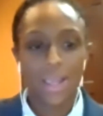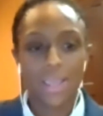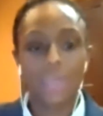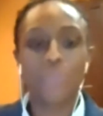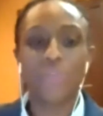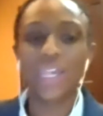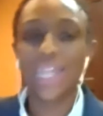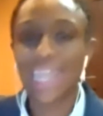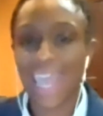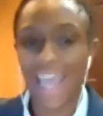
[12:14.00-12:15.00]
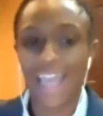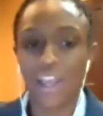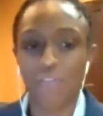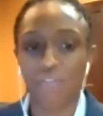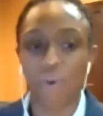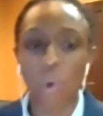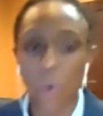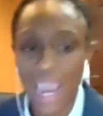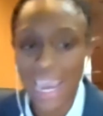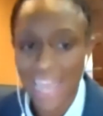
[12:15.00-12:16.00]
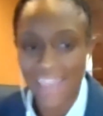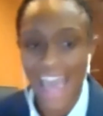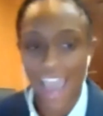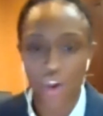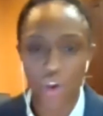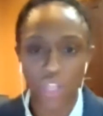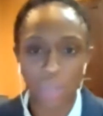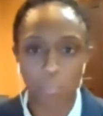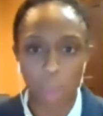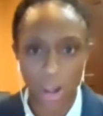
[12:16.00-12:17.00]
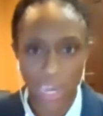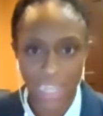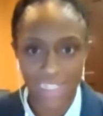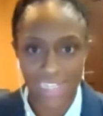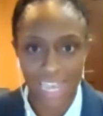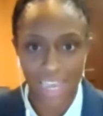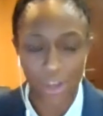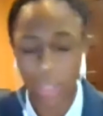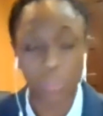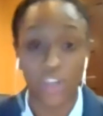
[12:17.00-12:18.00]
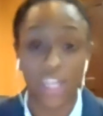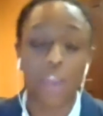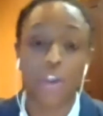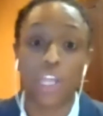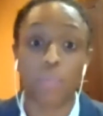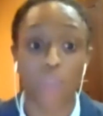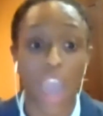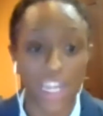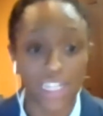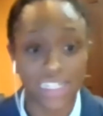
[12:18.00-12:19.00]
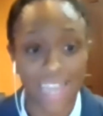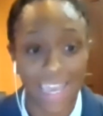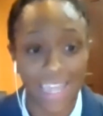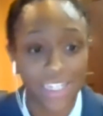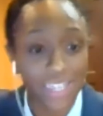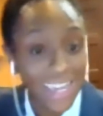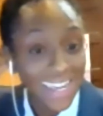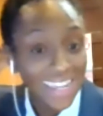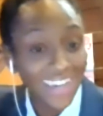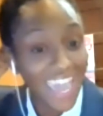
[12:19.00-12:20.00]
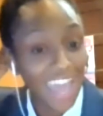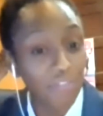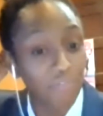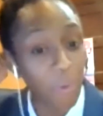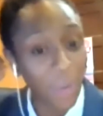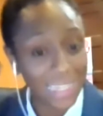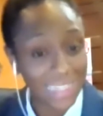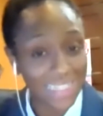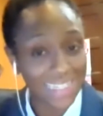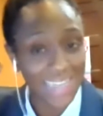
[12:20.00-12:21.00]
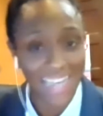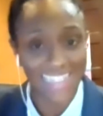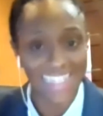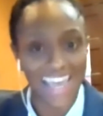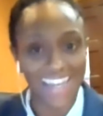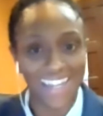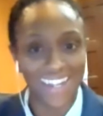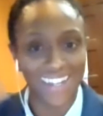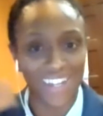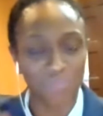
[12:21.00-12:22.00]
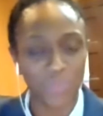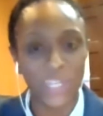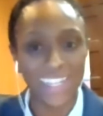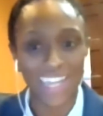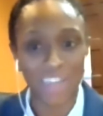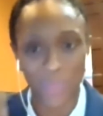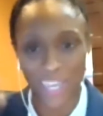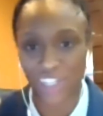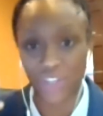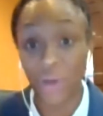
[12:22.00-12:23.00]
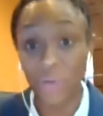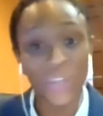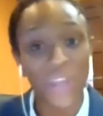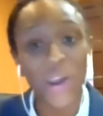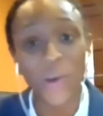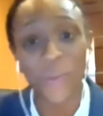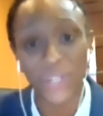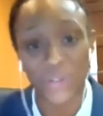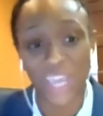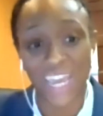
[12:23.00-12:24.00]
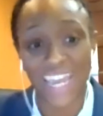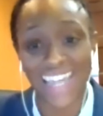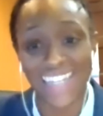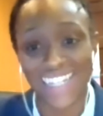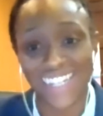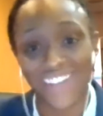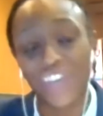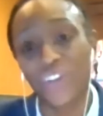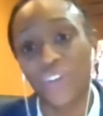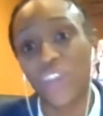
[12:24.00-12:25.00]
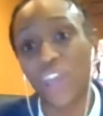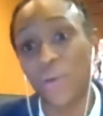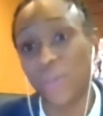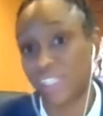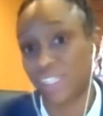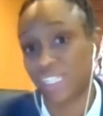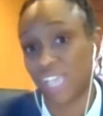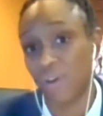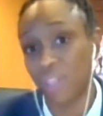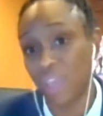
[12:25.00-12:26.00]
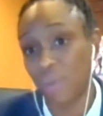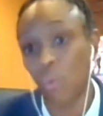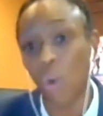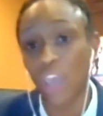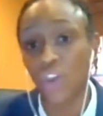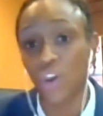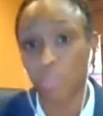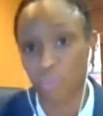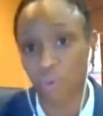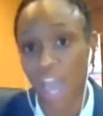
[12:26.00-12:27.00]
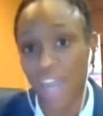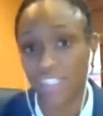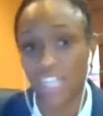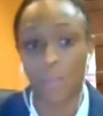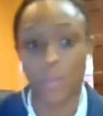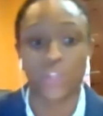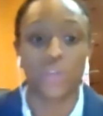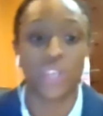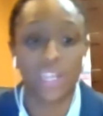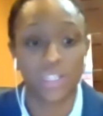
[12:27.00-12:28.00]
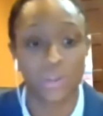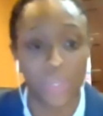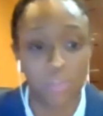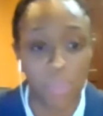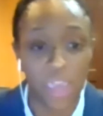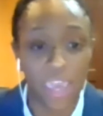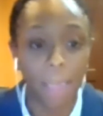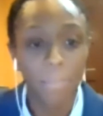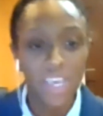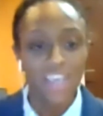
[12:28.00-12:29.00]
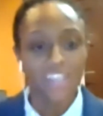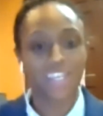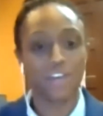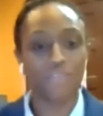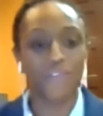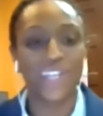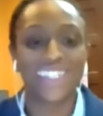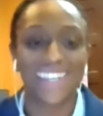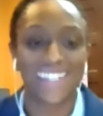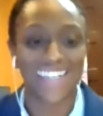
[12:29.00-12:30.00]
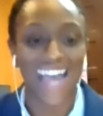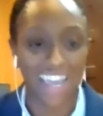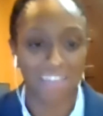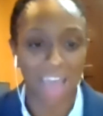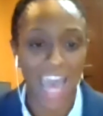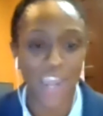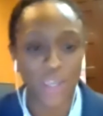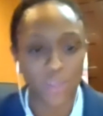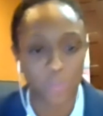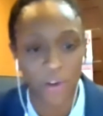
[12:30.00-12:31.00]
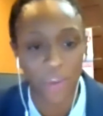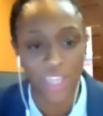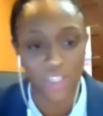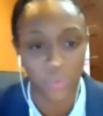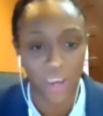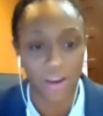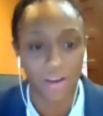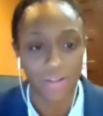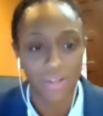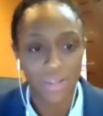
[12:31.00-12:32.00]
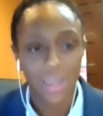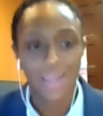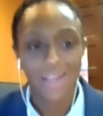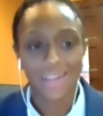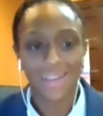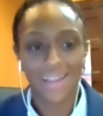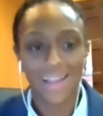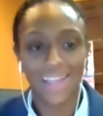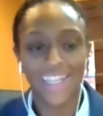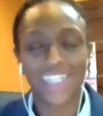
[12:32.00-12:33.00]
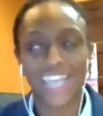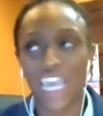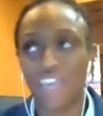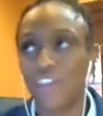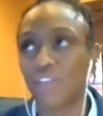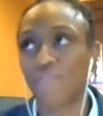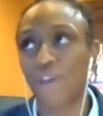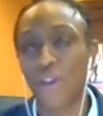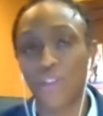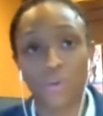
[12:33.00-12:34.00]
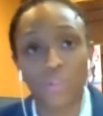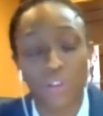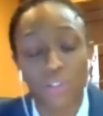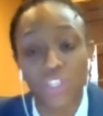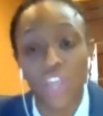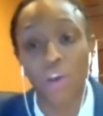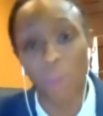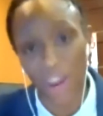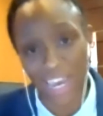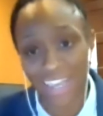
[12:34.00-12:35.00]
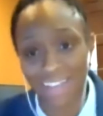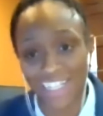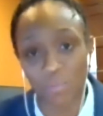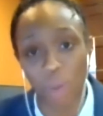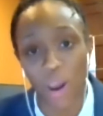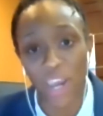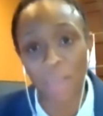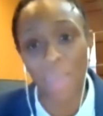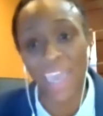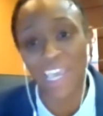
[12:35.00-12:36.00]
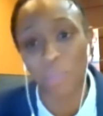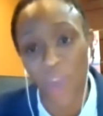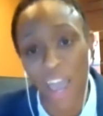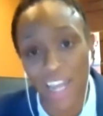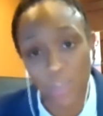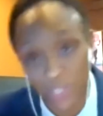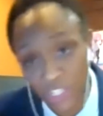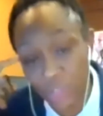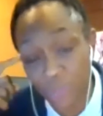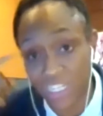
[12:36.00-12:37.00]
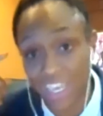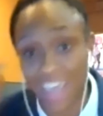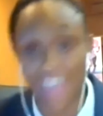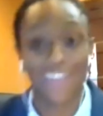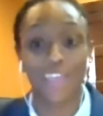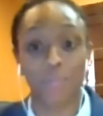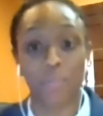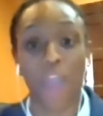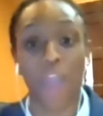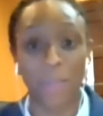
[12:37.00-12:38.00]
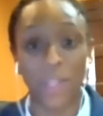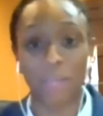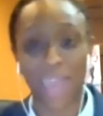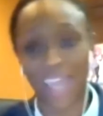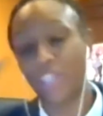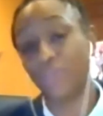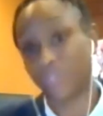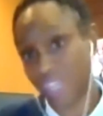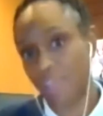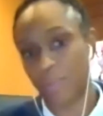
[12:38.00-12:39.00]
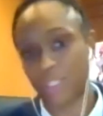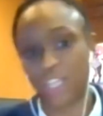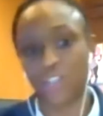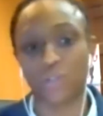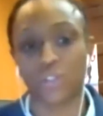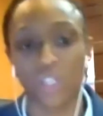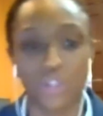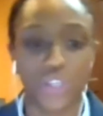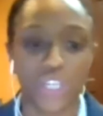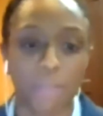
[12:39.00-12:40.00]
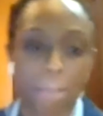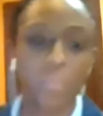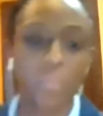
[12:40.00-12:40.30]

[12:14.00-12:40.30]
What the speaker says: you really can't avoid in that early market stage, that early product stage, you can't avoid tech debt completely, because you don't know what you're getting into and you don't know necessarily what your product opportunity is going to be. So for instance, I had an experience where, let's take it even further. There's no market. It's a market making product, but you see the problem and you see a potential solution.